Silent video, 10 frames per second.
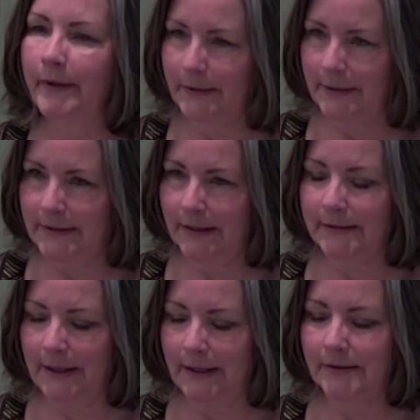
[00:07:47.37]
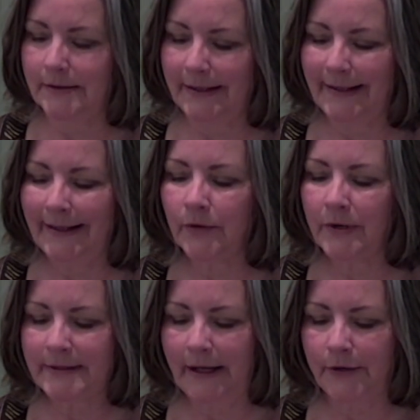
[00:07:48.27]
the text says,
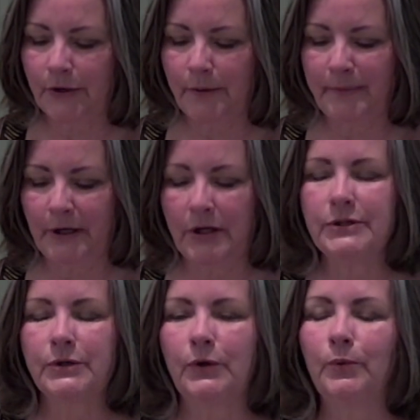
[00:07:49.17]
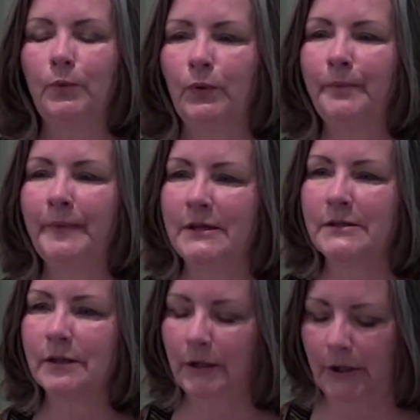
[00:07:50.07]
irritate her because her womb
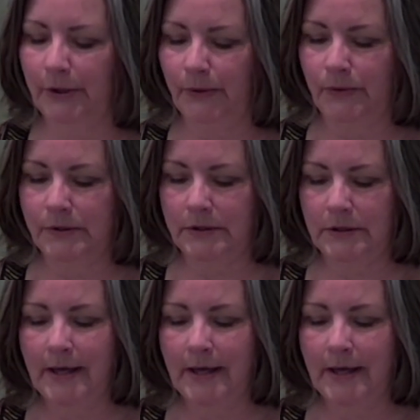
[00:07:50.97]
is closed.